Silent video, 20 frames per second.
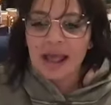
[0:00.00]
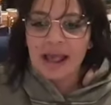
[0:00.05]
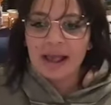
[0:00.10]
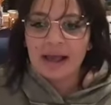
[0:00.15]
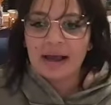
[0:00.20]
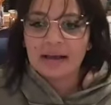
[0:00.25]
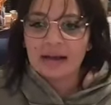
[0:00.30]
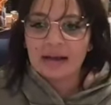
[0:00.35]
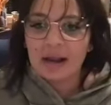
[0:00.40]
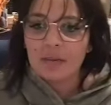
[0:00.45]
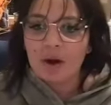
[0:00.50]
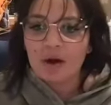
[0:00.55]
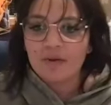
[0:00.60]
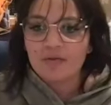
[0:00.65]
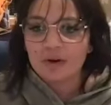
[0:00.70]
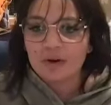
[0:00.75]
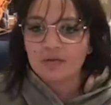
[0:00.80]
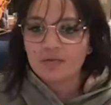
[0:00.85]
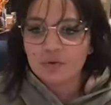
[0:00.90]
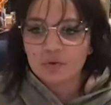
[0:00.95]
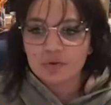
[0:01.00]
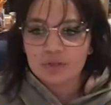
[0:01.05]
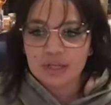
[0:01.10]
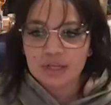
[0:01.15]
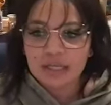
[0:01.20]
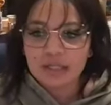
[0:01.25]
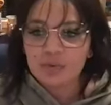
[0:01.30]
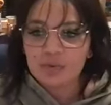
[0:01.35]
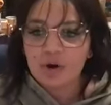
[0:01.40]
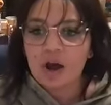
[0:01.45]
And I'm offering full
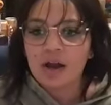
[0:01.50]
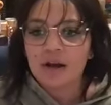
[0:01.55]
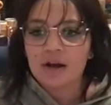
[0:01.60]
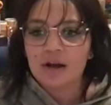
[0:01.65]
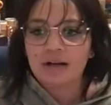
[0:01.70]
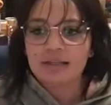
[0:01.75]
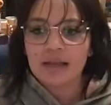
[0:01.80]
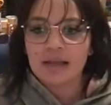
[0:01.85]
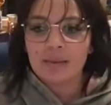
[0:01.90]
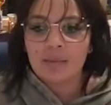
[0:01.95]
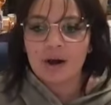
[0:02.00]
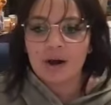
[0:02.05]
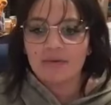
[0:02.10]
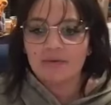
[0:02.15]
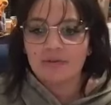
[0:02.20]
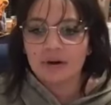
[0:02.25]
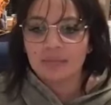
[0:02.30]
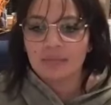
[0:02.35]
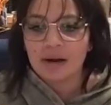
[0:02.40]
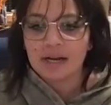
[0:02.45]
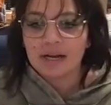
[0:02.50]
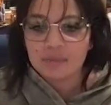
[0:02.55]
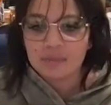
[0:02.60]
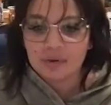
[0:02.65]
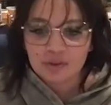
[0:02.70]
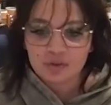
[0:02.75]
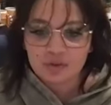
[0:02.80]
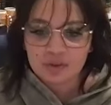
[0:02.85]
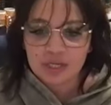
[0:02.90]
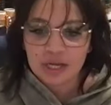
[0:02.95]
size products. I'm offering my
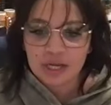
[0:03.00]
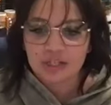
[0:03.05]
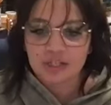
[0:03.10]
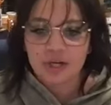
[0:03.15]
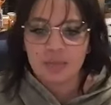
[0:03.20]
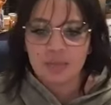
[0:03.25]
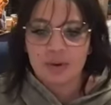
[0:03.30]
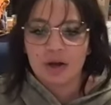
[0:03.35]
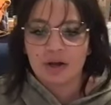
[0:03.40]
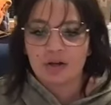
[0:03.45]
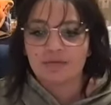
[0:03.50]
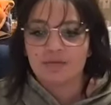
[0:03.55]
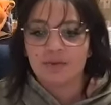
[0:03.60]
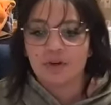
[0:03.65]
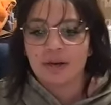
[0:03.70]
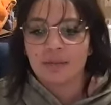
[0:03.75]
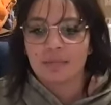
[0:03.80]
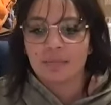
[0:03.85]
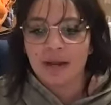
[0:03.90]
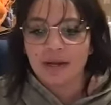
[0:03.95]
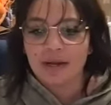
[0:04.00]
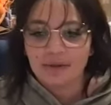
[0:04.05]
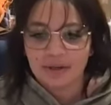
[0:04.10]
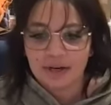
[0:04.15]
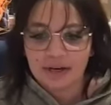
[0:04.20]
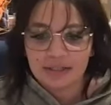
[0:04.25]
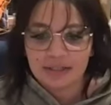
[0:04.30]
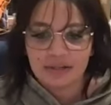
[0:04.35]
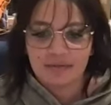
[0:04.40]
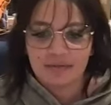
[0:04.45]
special touch. I'm offering my
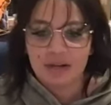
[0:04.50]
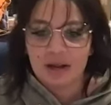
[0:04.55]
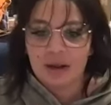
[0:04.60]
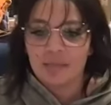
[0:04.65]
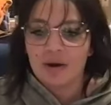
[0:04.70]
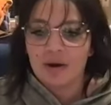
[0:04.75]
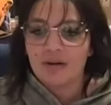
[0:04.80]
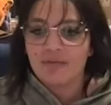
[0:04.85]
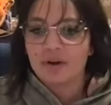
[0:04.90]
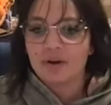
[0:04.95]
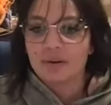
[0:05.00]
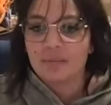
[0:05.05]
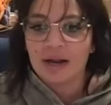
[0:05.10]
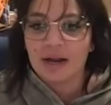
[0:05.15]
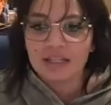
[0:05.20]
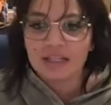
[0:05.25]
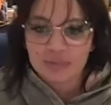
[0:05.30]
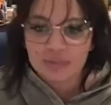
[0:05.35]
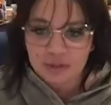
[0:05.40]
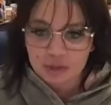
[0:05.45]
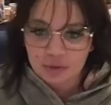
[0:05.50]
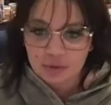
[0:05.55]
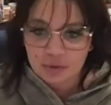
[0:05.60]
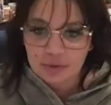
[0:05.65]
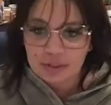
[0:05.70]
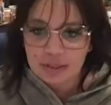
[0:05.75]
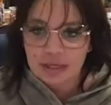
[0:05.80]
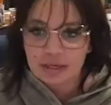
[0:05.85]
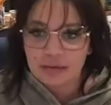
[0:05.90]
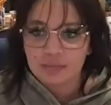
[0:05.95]
creativity. I'm offering my special
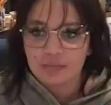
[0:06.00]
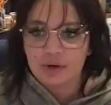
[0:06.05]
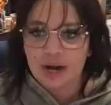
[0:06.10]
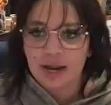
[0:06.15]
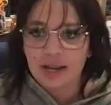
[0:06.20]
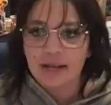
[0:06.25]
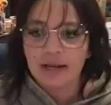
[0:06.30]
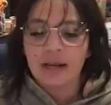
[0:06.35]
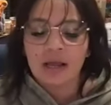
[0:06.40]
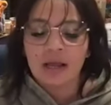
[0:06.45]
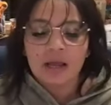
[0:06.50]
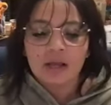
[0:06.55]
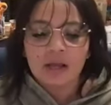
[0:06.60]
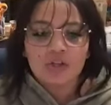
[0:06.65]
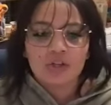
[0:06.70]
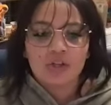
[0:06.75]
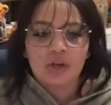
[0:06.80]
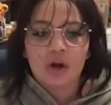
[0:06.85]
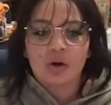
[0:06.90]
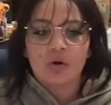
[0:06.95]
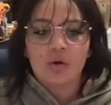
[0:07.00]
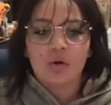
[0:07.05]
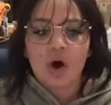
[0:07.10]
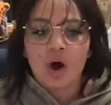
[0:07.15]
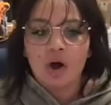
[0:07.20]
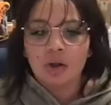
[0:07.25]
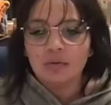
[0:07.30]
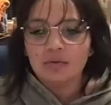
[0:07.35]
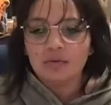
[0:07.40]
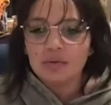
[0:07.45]
theme, right? So,
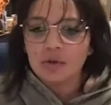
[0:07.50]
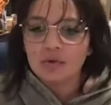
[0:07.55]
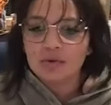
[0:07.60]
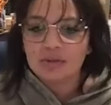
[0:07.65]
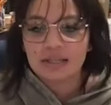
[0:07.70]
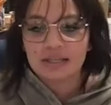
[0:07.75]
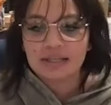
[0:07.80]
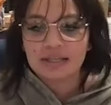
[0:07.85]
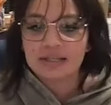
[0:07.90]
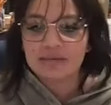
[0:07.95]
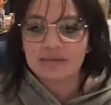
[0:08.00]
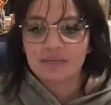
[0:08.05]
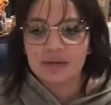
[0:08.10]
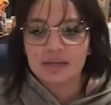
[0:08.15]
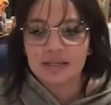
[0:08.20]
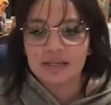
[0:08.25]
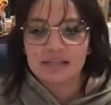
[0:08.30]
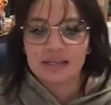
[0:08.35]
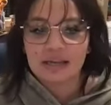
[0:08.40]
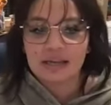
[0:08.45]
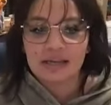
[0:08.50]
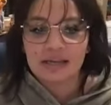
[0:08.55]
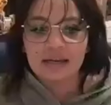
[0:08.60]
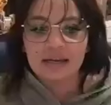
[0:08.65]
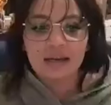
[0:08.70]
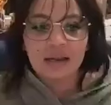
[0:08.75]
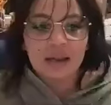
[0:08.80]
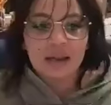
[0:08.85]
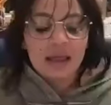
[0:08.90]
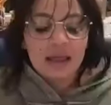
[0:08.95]
all of those things mixed
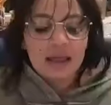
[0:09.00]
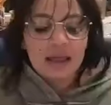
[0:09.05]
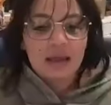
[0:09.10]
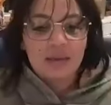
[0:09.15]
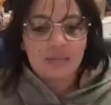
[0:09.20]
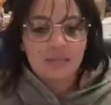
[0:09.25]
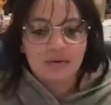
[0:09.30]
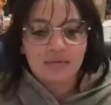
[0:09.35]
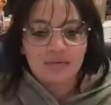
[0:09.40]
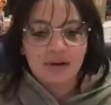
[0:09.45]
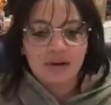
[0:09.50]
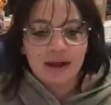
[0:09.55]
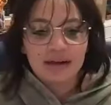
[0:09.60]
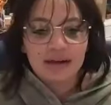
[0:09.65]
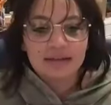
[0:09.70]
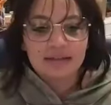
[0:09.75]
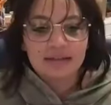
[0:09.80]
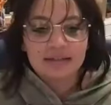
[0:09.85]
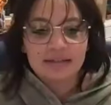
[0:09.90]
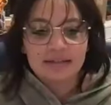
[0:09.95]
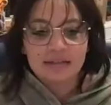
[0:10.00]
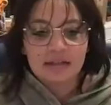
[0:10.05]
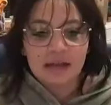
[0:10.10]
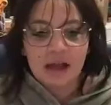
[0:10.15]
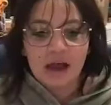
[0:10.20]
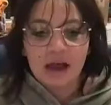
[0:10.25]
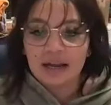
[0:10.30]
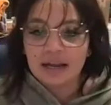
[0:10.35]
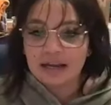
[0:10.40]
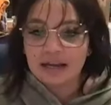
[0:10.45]
in, it provides
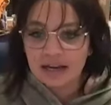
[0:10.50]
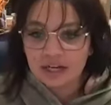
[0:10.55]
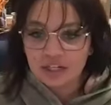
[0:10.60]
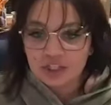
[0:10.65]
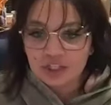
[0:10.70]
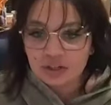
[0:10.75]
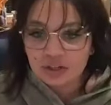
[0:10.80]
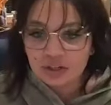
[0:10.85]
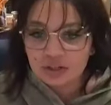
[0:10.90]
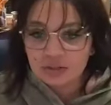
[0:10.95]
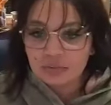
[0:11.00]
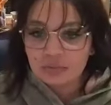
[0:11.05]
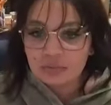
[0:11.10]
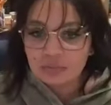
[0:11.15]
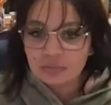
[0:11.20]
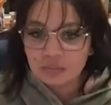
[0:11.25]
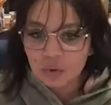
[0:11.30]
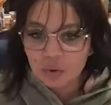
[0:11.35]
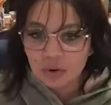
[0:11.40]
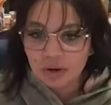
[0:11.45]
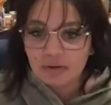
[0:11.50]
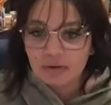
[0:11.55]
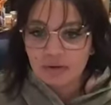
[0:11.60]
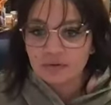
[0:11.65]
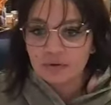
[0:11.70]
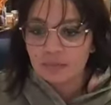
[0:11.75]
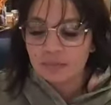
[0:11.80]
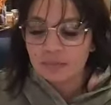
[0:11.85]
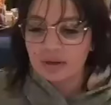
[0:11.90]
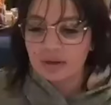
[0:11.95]
a connection
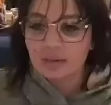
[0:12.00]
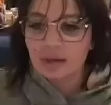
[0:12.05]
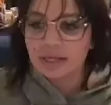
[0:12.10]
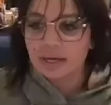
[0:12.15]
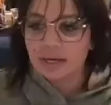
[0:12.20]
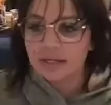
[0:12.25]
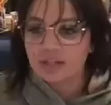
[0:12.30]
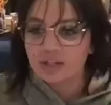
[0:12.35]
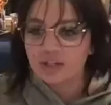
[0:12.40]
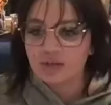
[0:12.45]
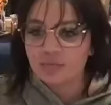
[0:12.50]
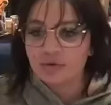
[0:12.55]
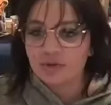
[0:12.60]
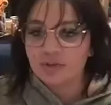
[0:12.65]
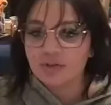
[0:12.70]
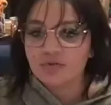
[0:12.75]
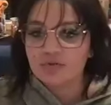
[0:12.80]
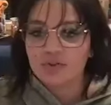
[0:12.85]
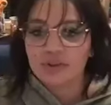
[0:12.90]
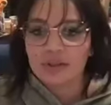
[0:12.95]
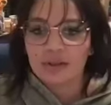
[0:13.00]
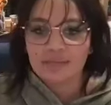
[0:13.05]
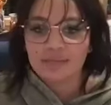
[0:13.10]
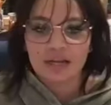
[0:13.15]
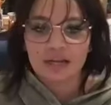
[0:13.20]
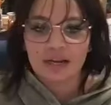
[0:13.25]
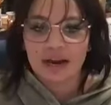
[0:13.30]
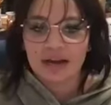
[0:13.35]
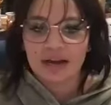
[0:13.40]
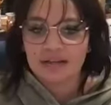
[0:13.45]
point for me and my customers for them
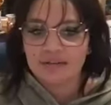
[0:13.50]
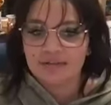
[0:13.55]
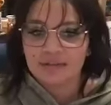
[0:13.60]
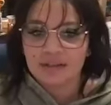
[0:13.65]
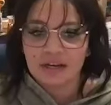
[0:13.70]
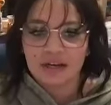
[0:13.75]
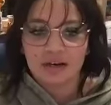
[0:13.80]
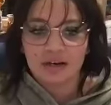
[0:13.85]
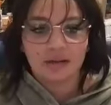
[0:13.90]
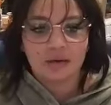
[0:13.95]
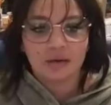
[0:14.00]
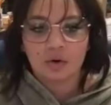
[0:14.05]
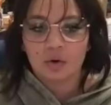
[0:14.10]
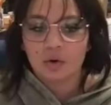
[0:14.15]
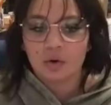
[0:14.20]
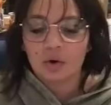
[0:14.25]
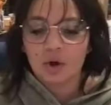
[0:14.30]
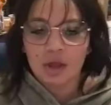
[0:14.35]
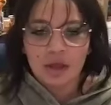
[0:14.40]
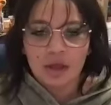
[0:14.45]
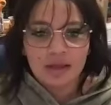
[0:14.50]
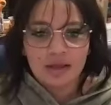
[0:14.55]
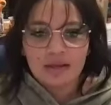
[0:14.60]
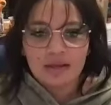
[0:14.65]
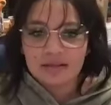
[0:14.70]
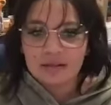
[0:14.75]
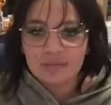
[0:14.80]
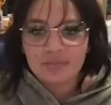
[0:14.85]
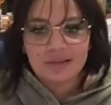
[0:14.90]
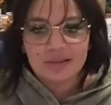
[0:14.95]
to kind of get a little
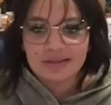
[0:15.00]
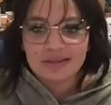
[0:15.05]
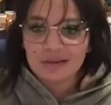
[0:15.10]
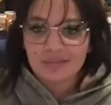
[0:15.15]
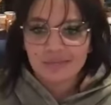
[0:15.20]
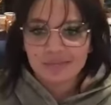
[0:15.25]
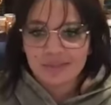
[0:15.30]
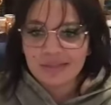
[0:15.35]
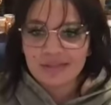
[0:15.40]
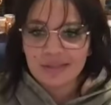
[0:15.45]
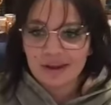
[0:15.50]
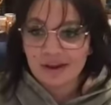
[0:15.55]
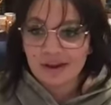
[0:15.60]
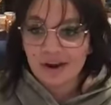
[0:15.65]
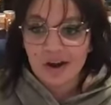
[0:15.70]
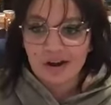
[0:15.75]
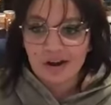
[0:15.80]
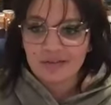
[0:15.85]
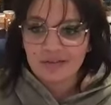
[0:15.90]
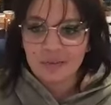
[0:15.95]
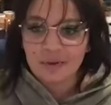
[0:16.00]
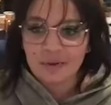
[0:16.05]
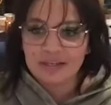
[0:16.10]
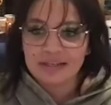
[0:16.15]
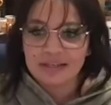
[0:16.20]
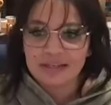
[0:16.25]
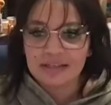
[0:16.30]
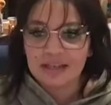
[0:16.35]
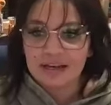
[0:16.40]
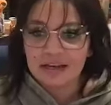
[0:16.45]
something, something that not
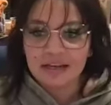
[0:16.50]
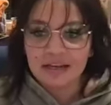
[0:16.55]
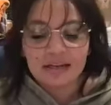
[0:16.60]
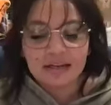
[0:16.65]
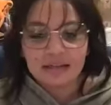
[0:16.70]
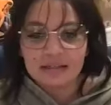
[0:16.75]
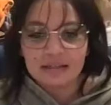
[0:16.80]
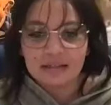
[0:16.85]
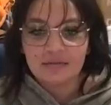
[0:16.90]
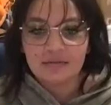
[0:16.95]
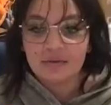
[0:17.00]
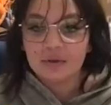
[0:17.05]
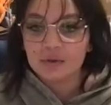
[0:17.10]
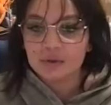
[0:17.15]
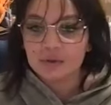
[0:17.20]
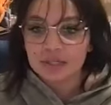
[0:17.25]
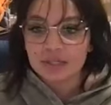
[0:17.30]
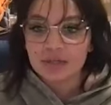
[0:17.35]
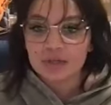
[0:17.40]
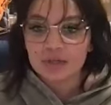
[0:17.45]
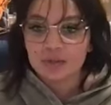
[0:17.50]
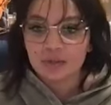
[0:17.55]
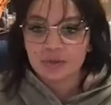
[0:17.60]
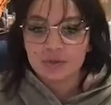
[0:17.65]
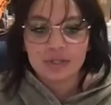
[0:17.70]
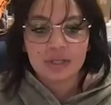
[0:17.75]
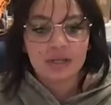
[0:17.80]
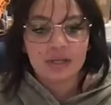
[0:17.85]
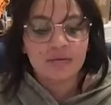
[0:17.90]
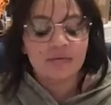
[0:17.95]
everybody's getting because it feels
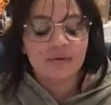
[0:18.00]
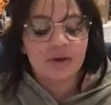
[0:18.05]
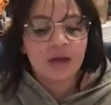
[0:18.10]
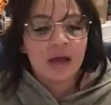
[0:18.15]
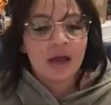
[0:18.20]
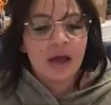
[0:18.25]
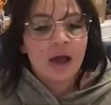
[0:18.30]
exclusive.